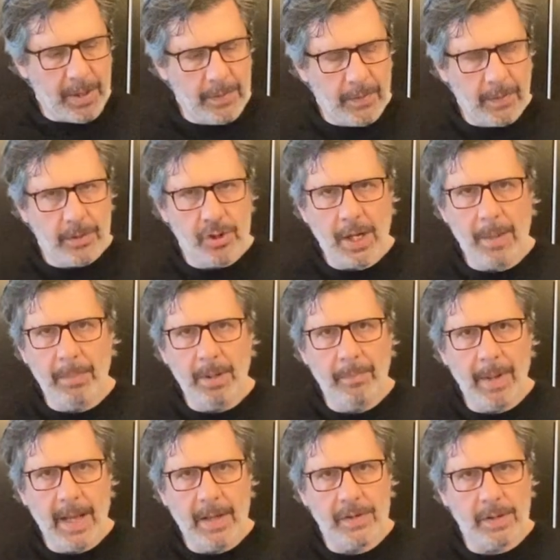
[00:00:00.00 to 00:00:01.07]
it into the shaping
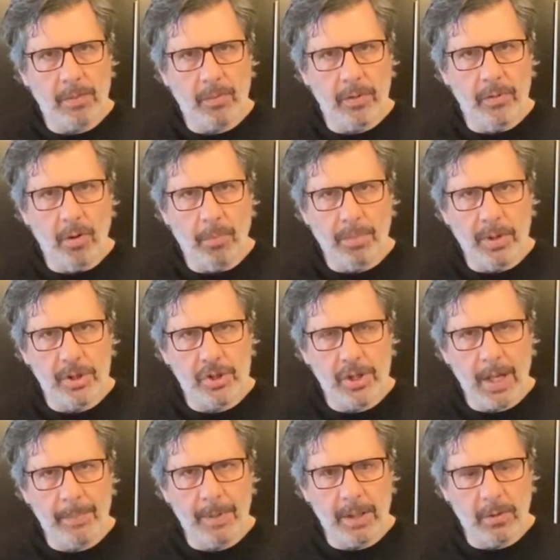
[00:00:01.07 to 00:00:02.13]
basket with no
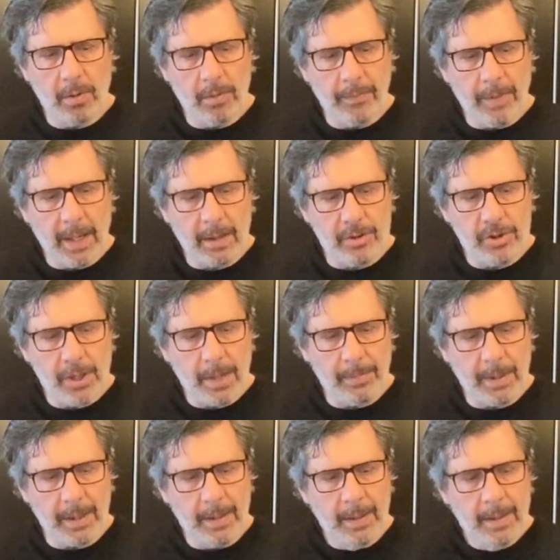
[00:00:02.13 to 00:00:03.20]
pre-shaping and no final
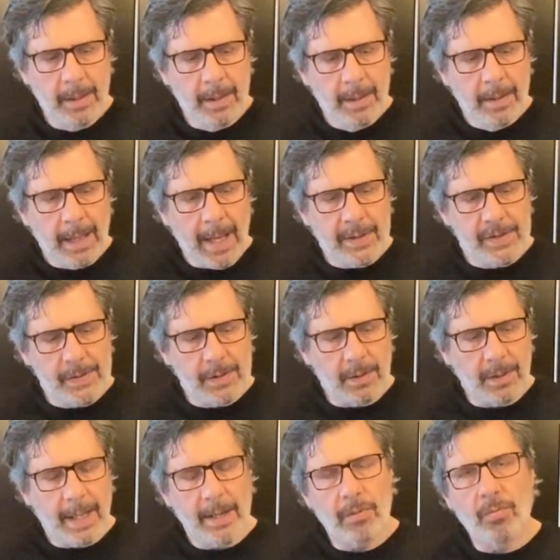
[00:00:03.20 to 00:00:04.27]
shaping. I still
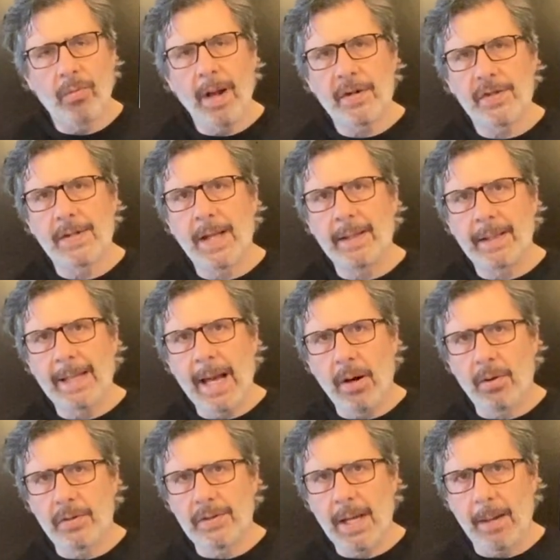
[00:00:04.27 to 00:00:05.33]
let it rest on the
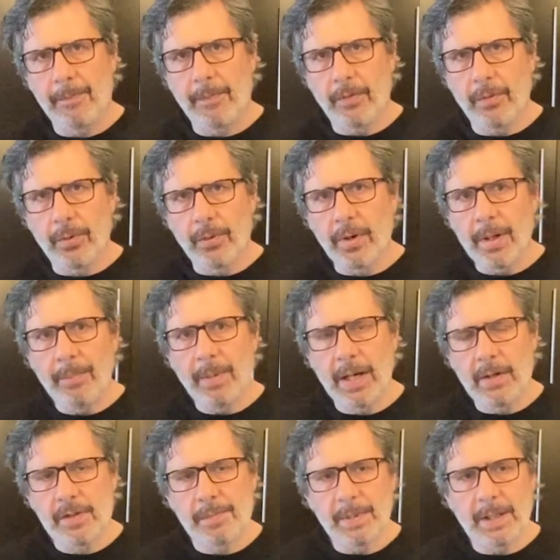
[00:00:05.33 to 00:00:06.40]
countertop for 30
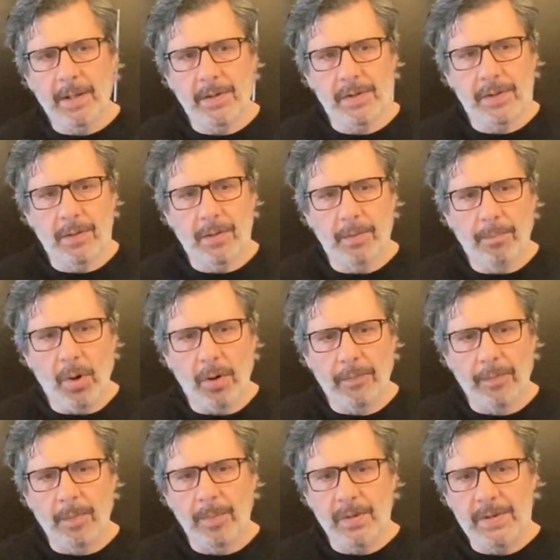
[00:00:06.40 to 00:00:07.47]
minutes because the bulk
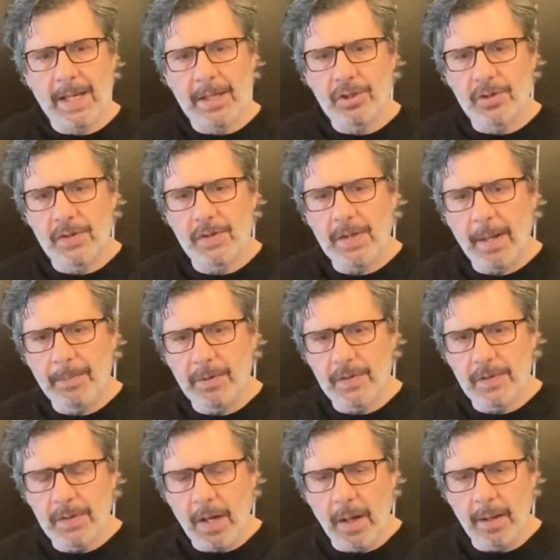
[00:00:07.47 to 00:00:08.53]
fermentation step is
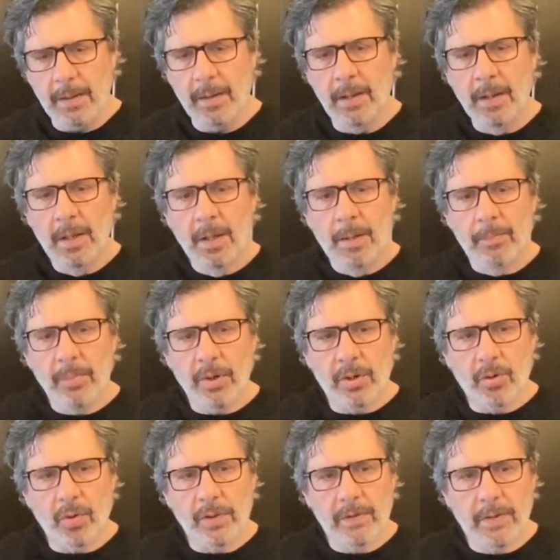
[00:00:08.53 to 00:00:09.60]
done, but
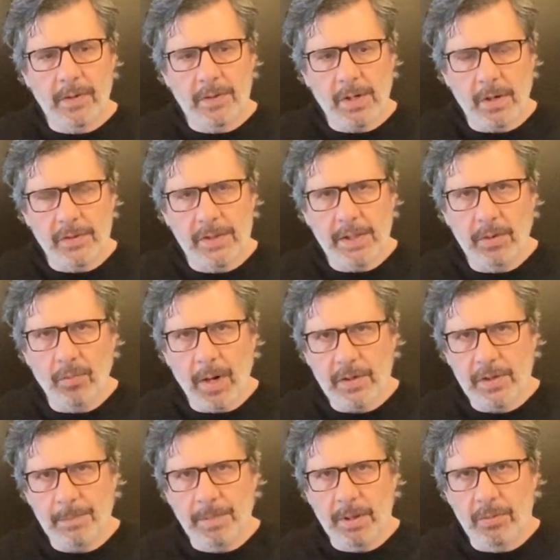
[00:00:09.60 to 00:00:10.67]
according to the tartine
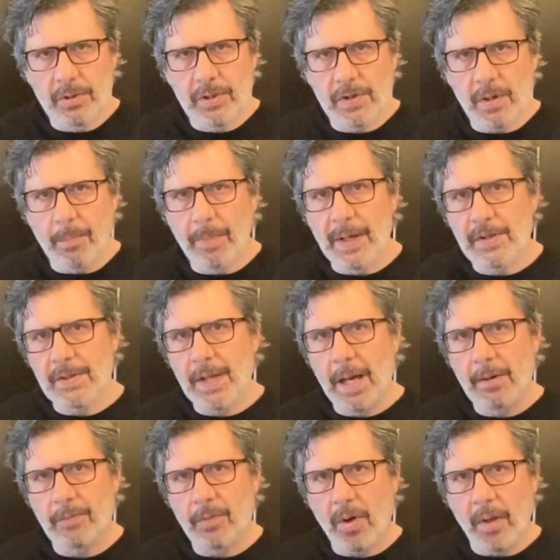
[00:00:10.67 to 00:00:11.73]
recipe, which is our
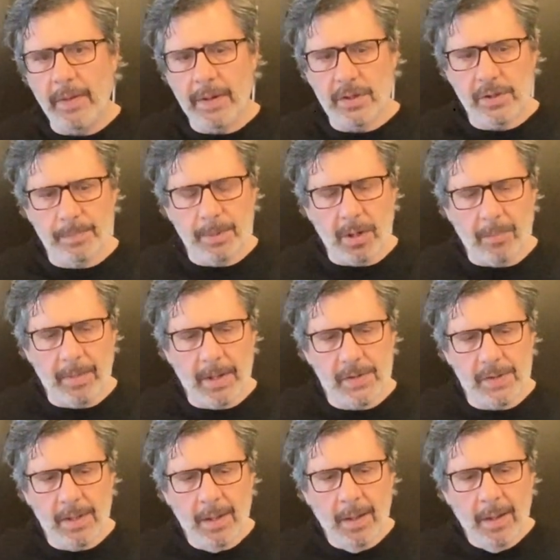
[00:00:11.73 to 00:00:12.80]
baseline for all the
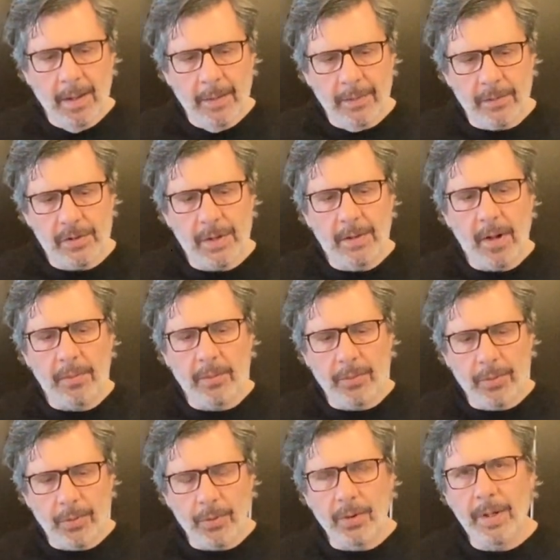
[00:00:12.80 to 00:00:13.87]
experiments, there's another
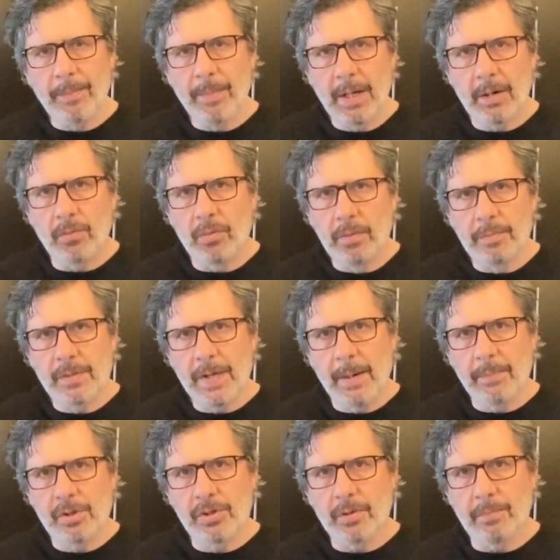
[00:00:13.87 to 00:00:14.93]
30-minute room
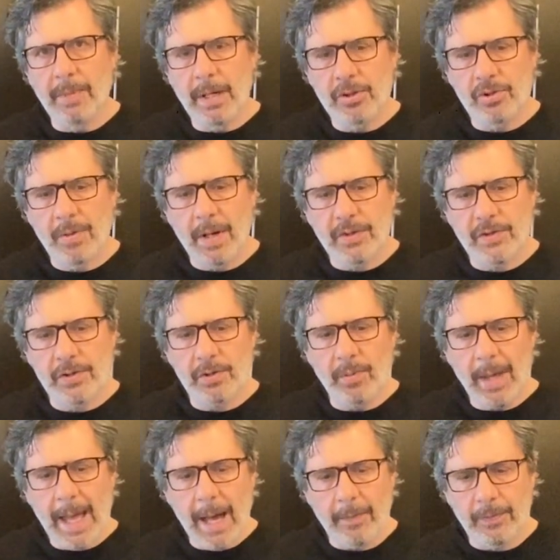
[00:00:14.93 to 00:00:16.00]
temperature bench rest, so
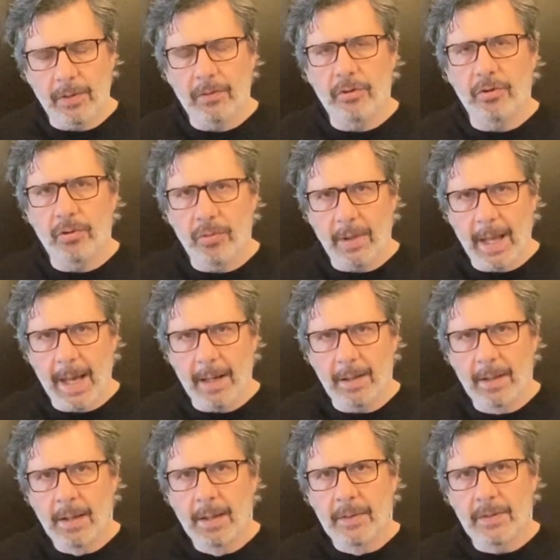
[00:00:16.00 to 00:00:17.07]
we have to do
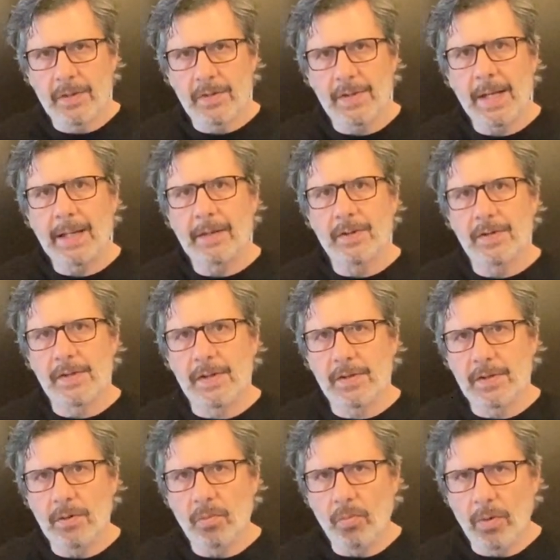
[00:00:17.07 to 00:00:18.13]
that to stay
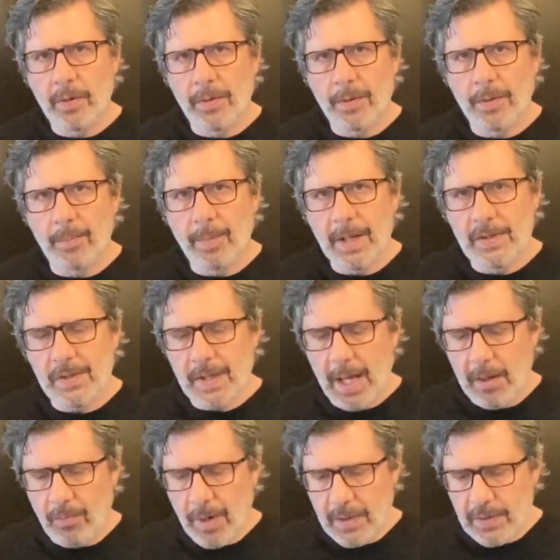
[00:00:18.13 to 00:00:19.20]
consistent with the
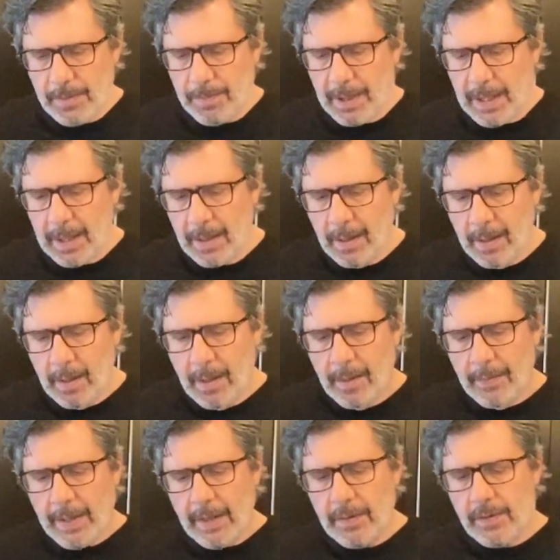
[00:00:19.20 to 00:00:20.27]
baseline recipe.
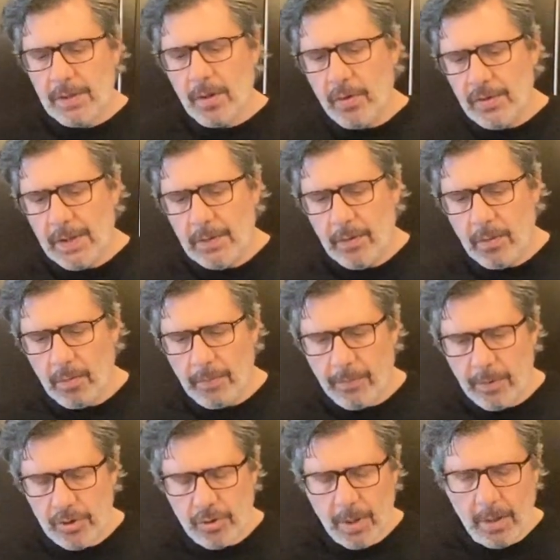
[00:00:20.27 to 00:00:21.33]
Then this goes into the
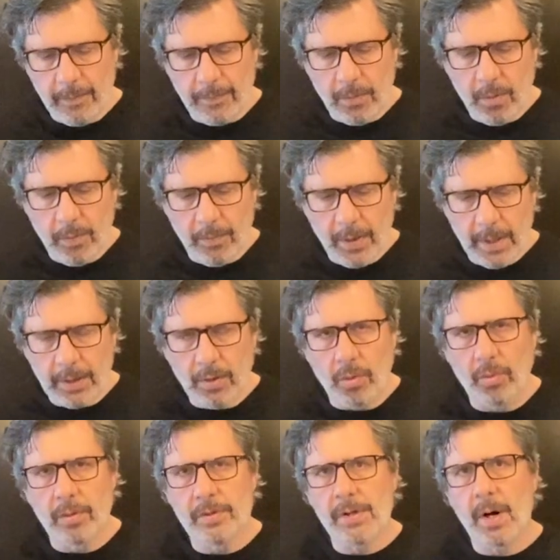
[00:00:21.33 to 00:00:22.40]
refrigerator for an overnight
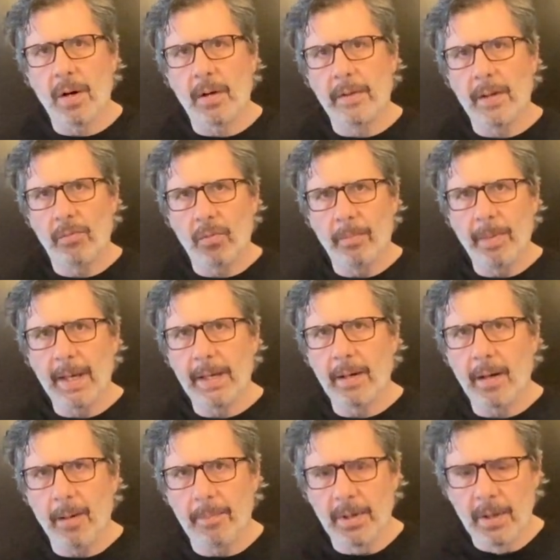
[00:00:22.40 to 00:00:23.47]
cold retard, and then we'll bake it
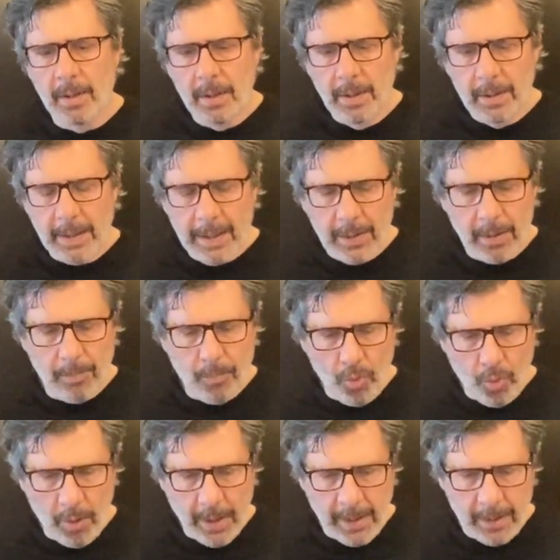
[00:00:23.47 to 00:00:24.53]
up in the
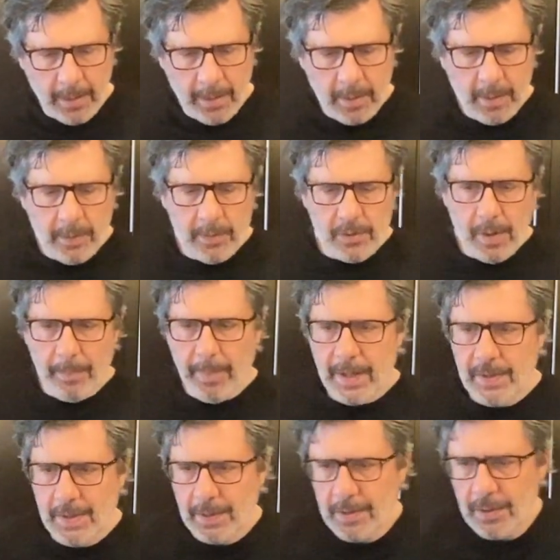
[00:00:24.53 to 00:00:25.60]
morning. So I'm
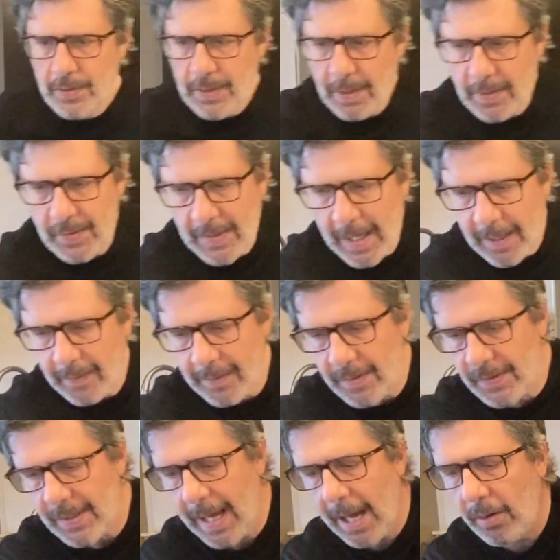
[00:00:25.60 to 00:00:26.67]
basically just going to take
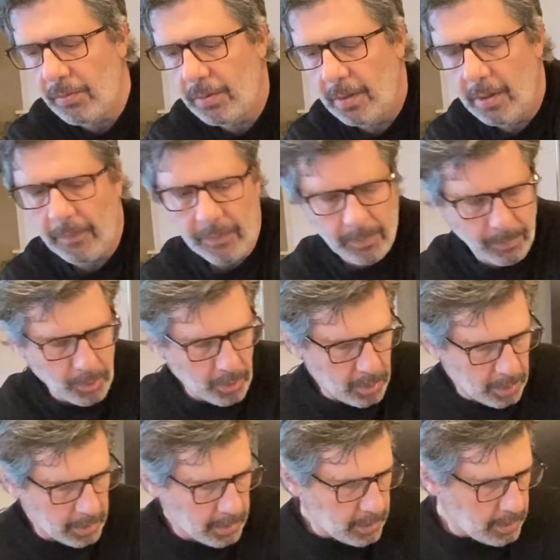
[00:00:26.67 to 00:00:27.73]
this out of the
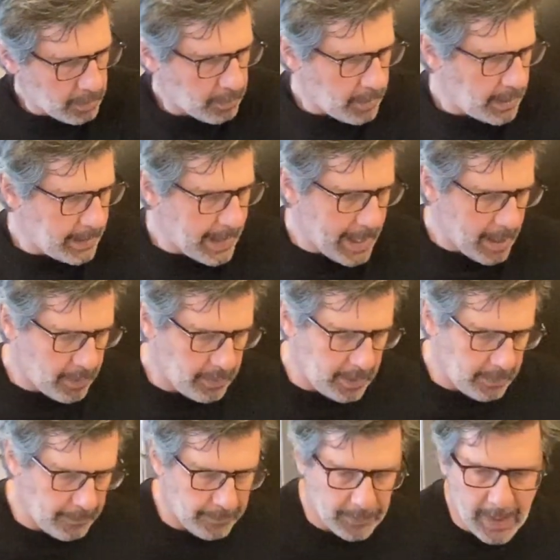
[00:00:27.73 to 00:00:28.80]
bowl right now
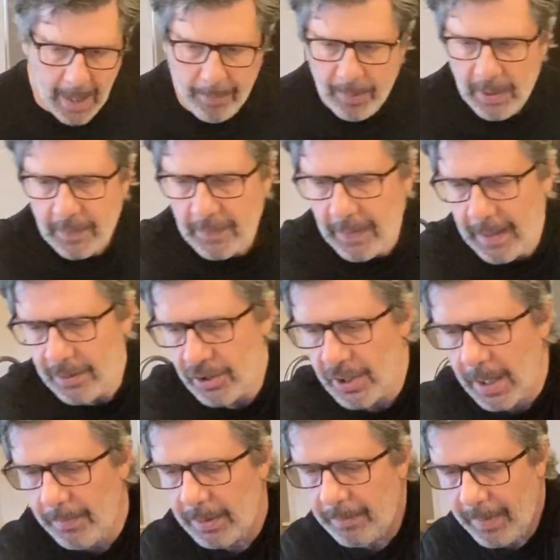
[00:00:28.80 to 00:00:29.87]
and flop it into that
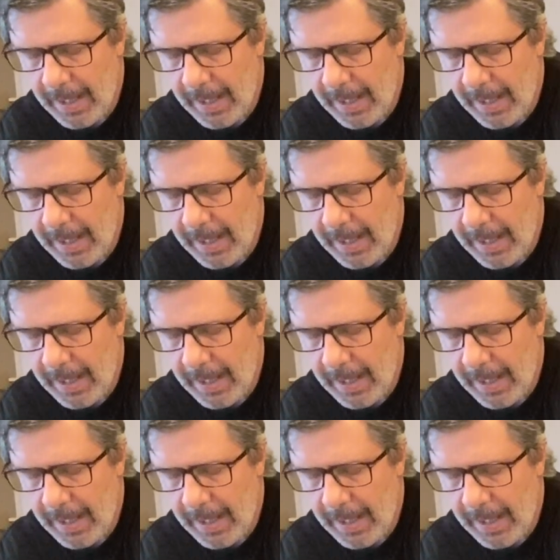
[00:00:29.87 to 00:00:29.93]
shaping